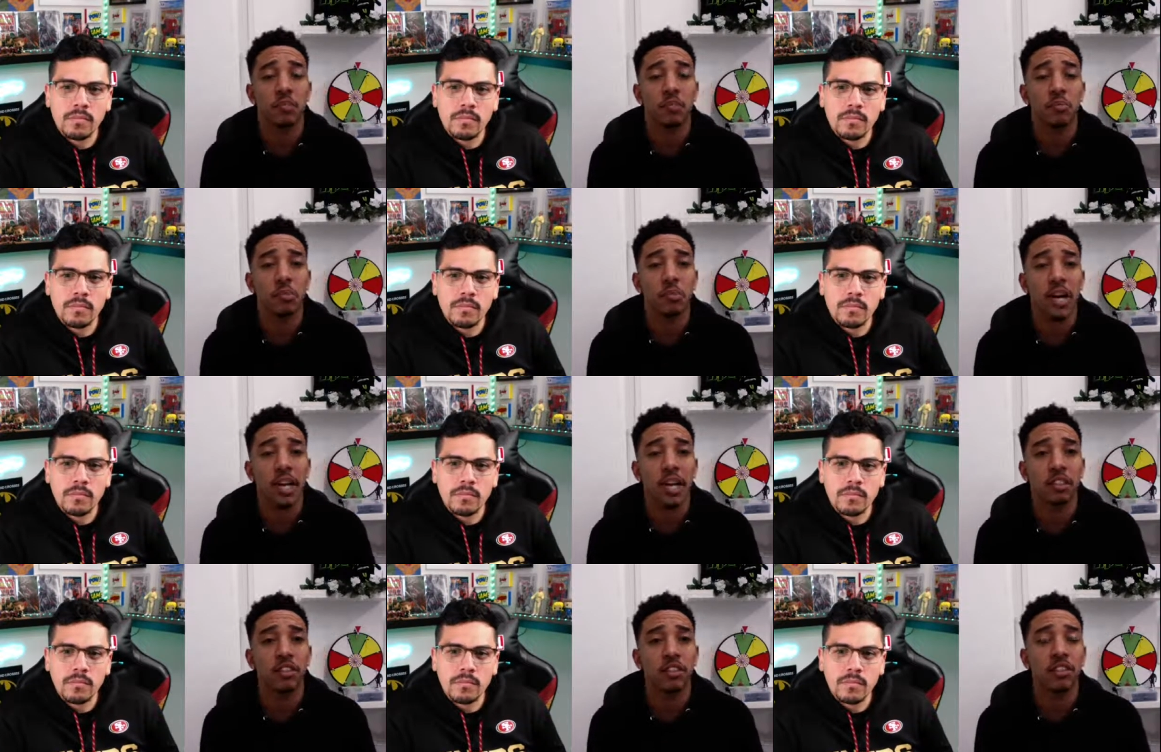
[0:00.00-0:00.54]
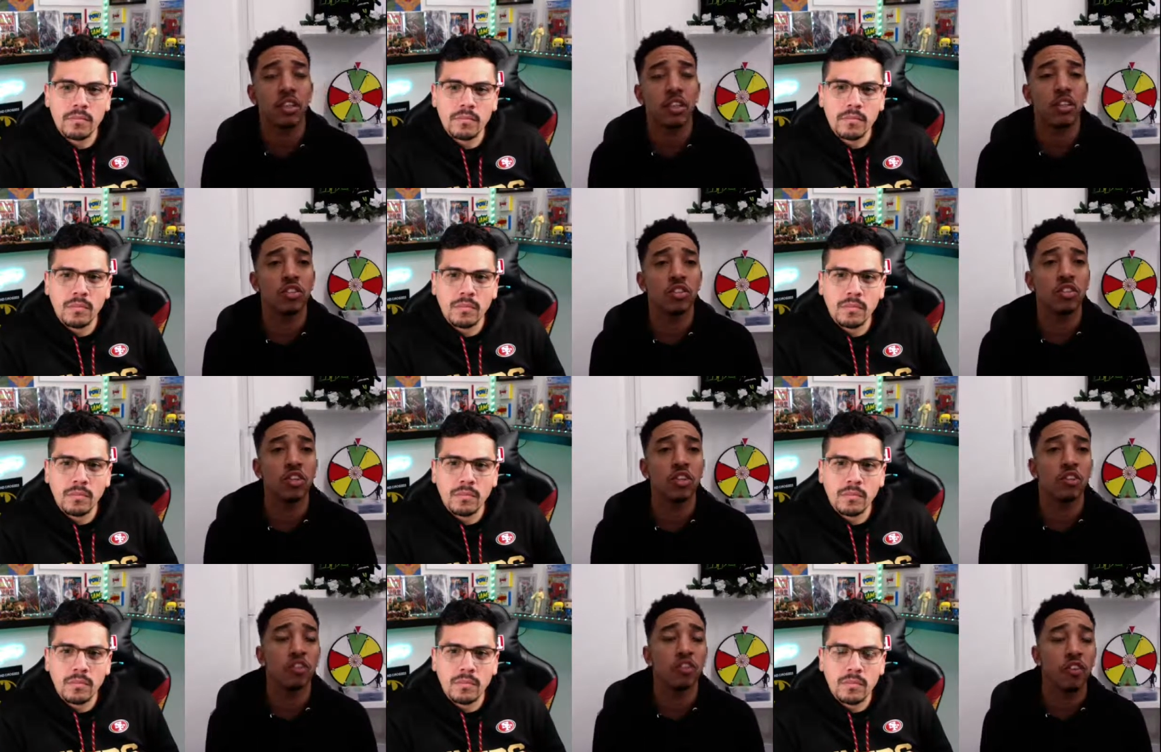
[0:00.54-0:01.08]
Speaker 1: milestone
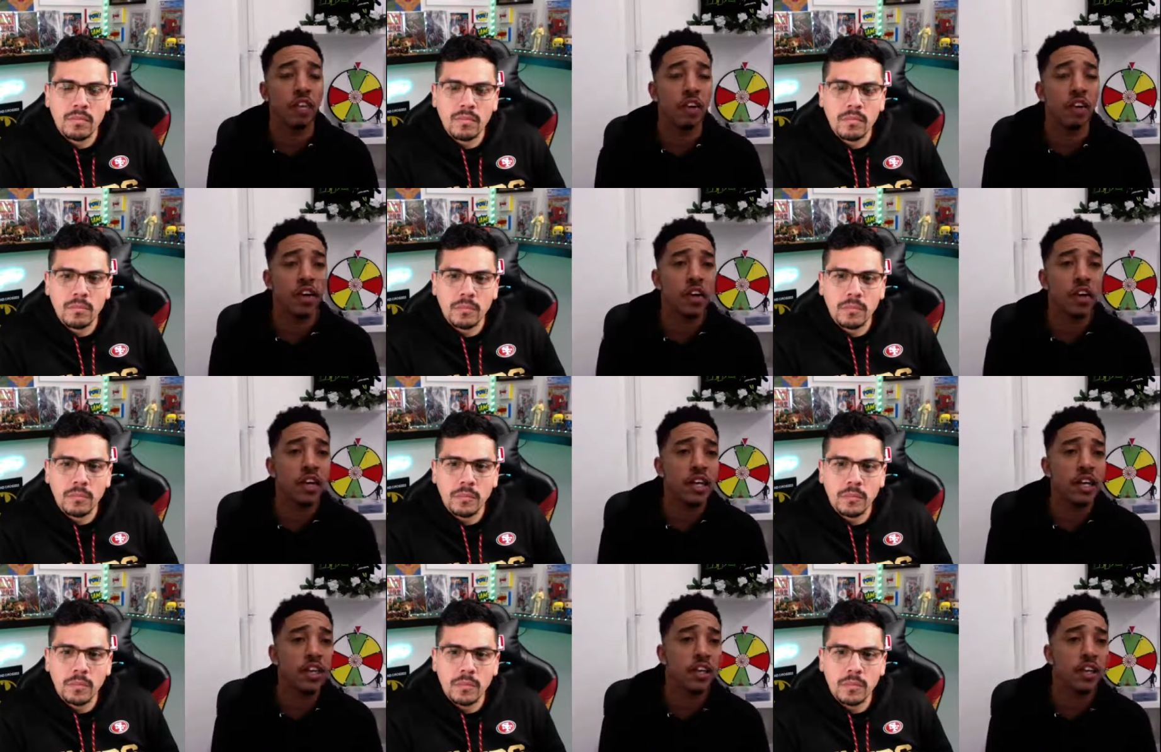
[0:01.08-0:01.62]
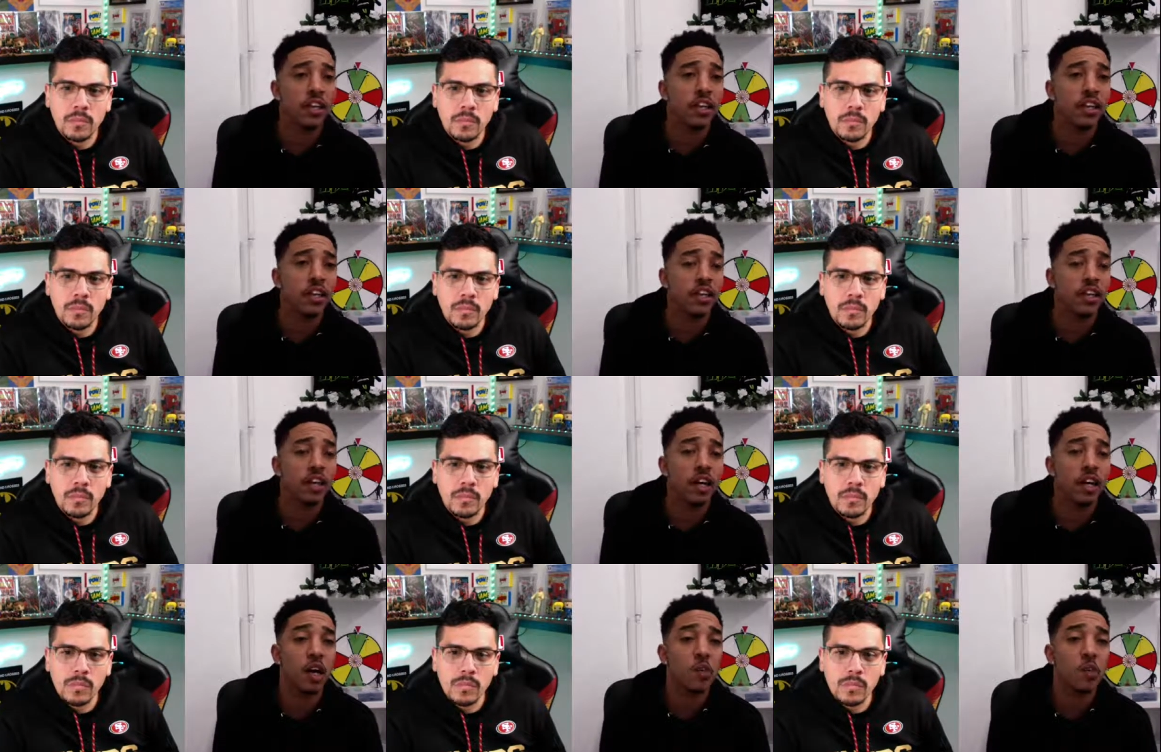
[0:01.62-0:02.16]
so far in the
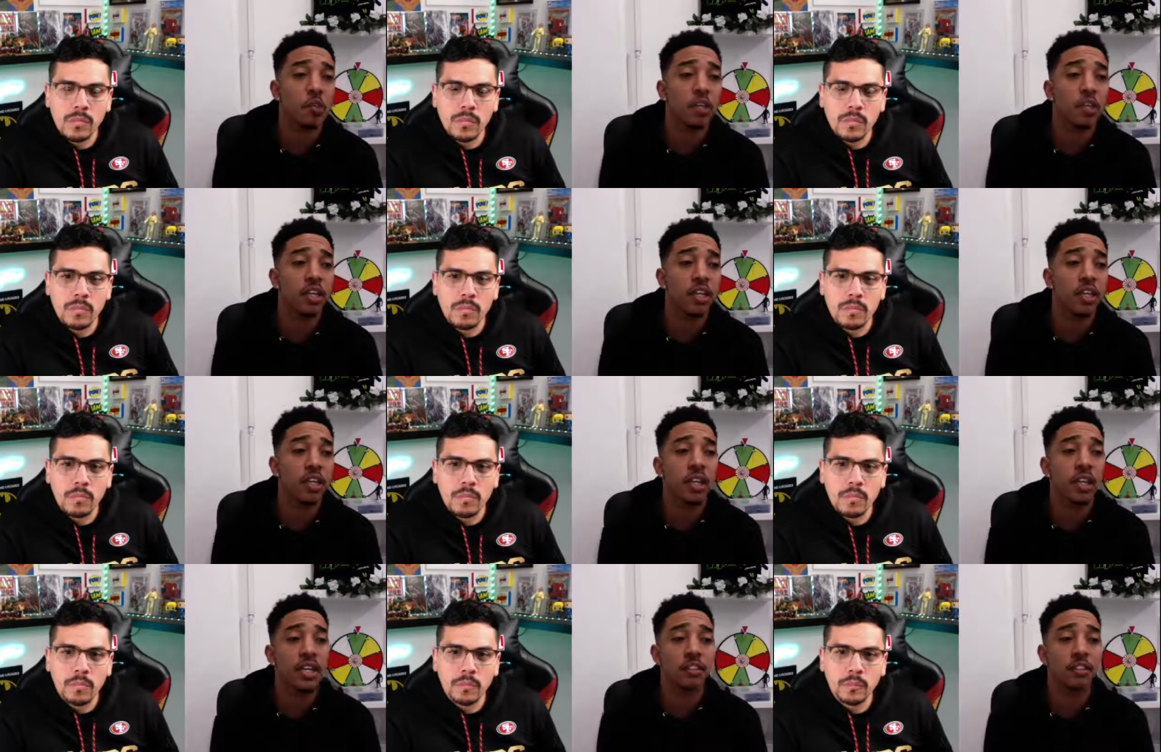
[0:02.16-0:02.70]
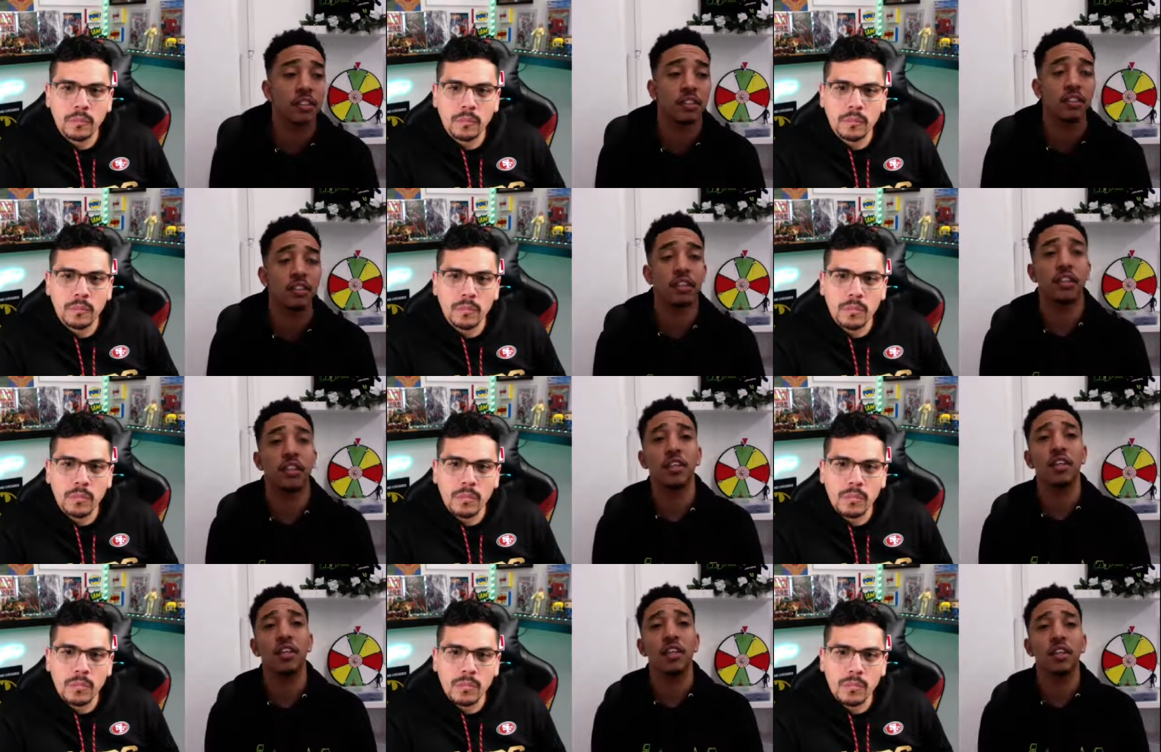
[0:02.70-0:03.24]
uh, company, and
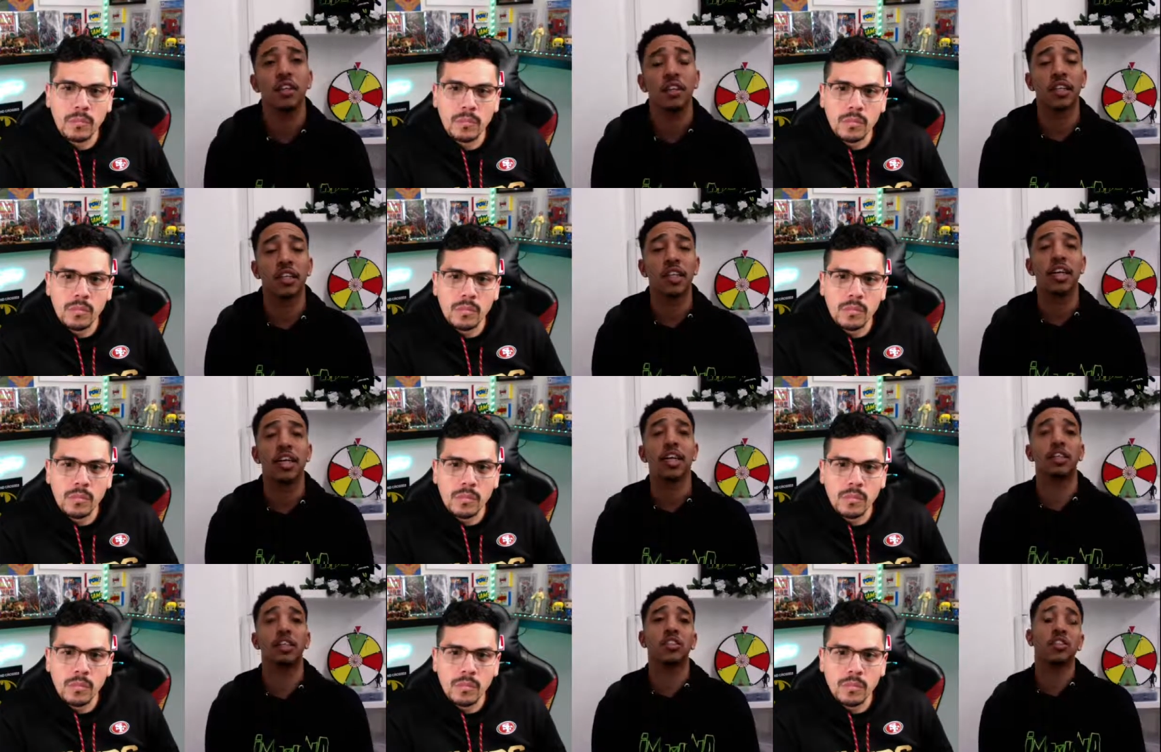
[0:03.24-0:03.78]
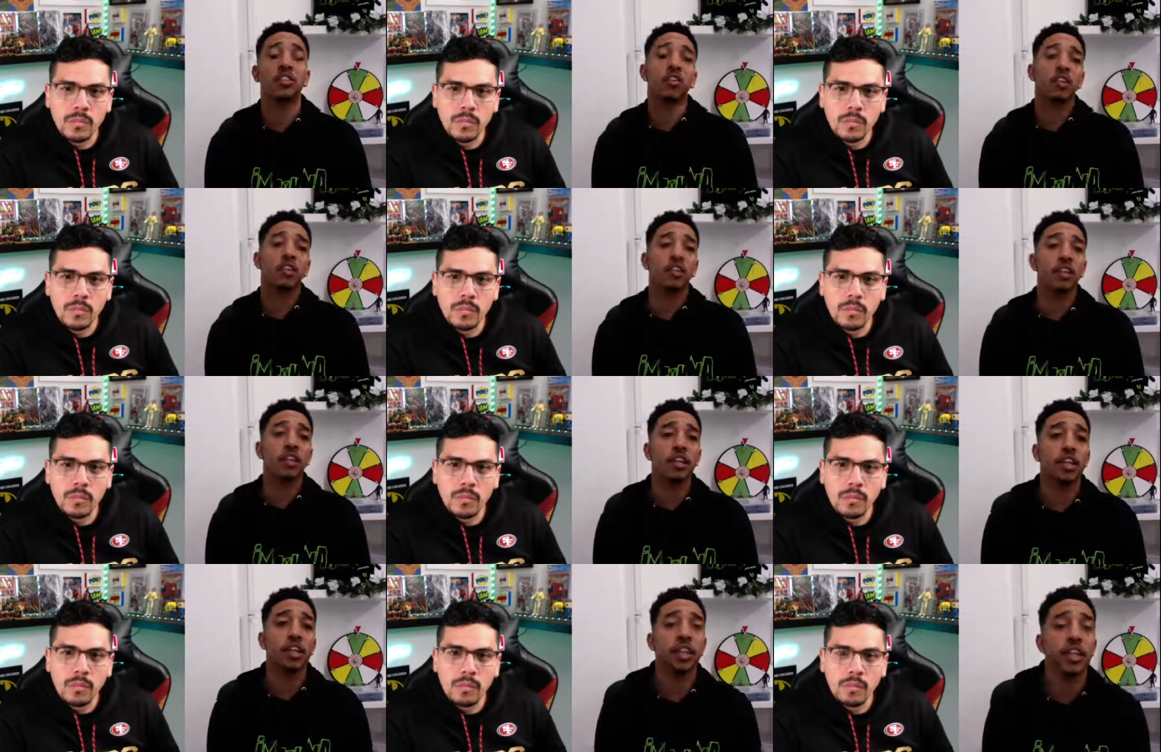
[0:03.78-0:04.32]
that's the Kickstarter to